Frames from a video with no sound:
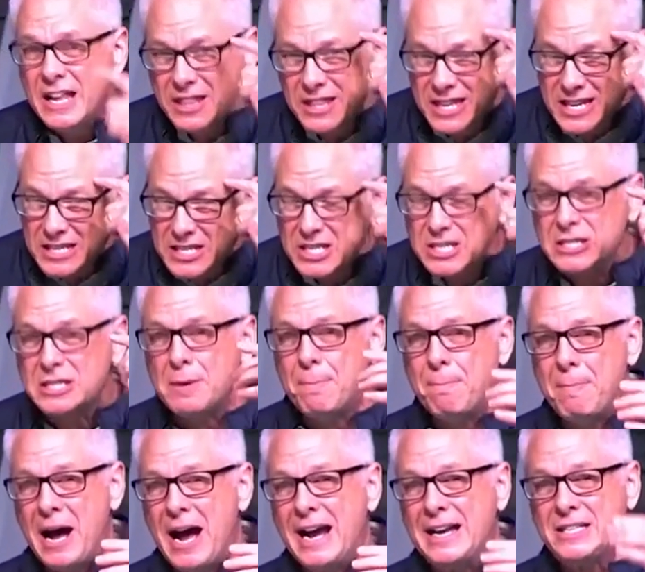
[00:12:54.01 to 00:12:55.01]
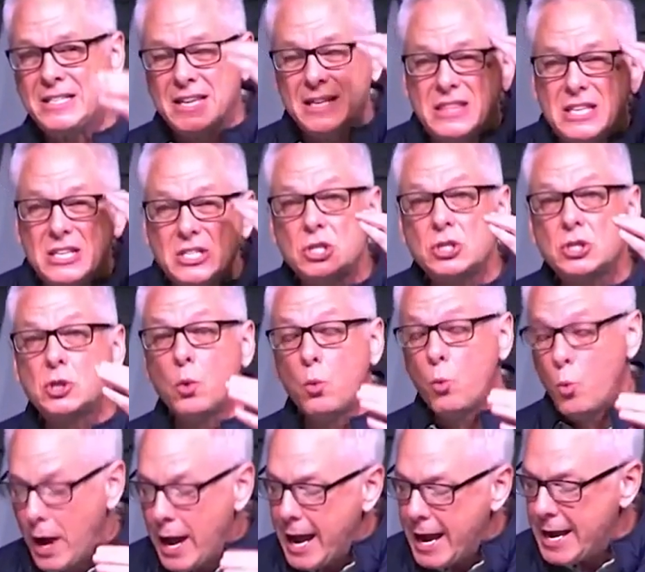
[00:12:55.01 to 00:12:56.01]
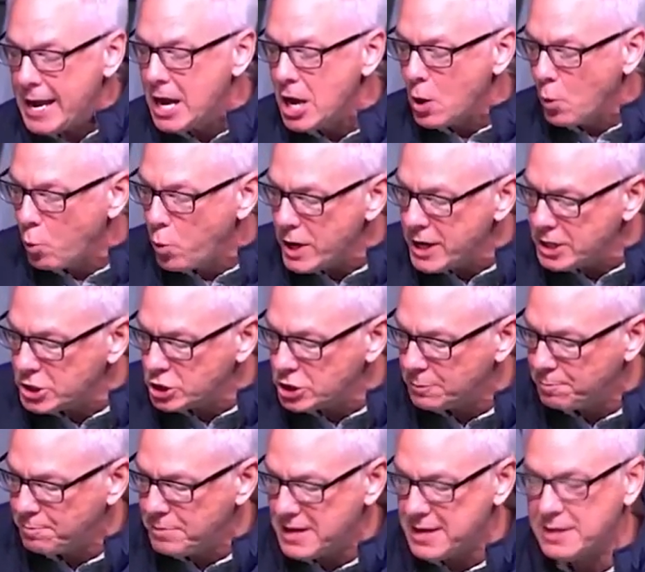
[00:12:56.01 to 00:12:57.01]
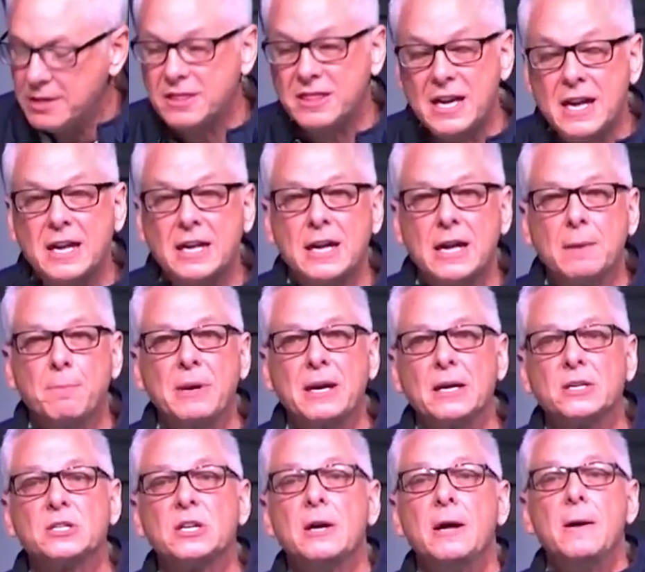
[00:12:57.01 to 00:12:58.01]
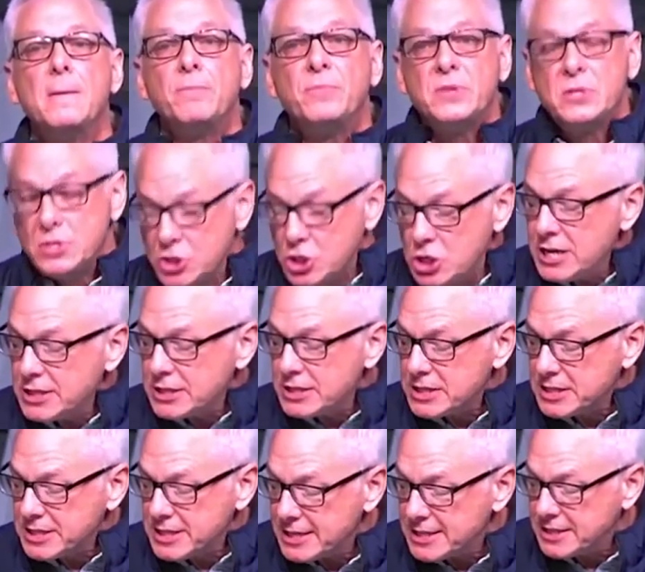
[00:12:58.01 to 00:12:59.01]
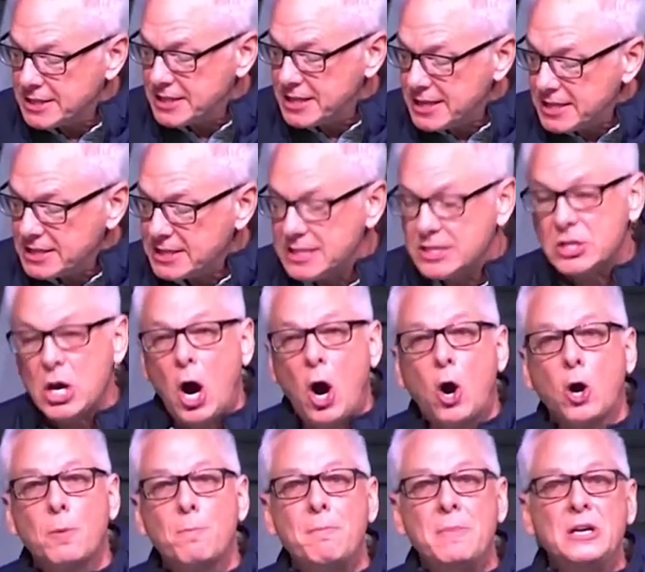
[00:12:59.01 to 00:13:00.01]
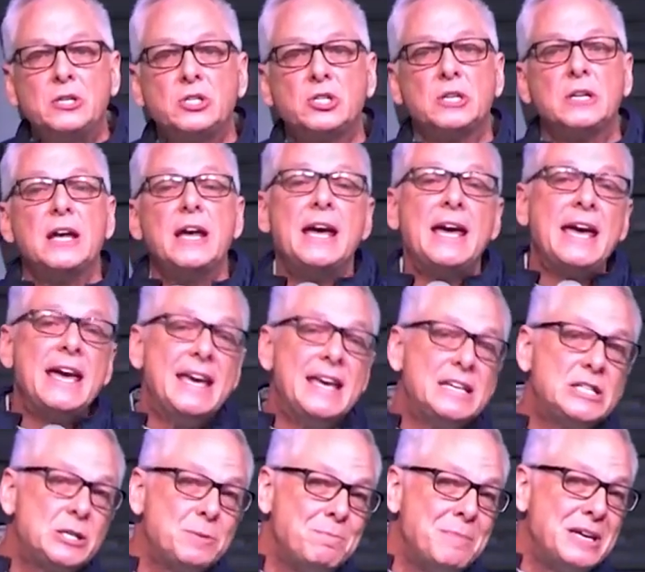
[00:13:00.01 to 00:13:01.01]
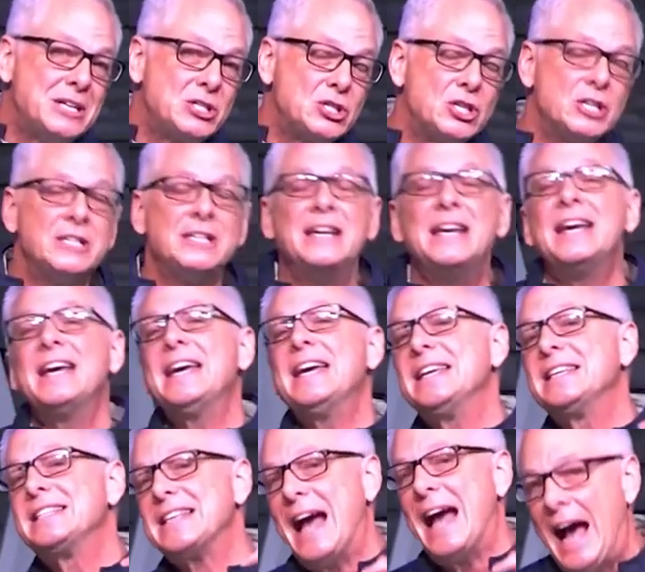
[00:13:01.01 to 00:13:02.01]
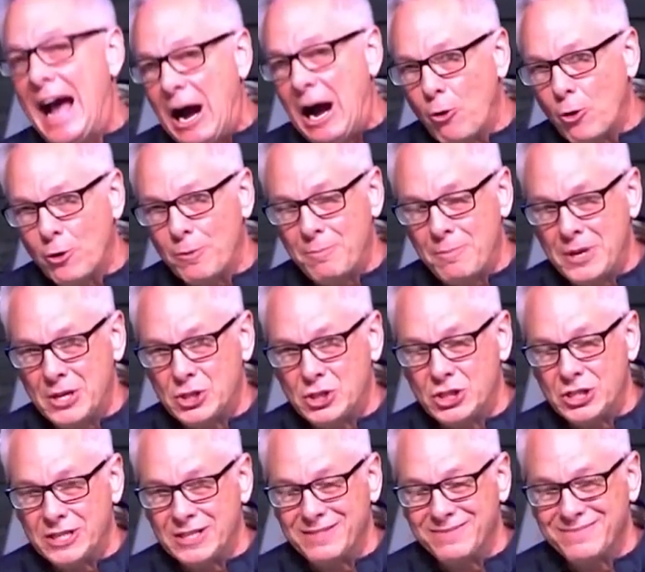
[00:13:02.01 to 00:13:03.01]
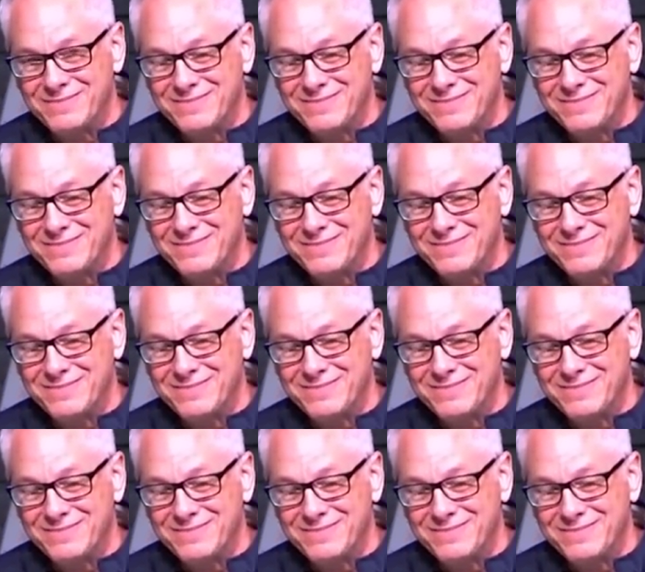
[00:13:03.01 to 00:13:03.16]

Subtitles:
This is the mindset. This is the way we should be thinking, because Jesus says this is our mission. His mission is our mission.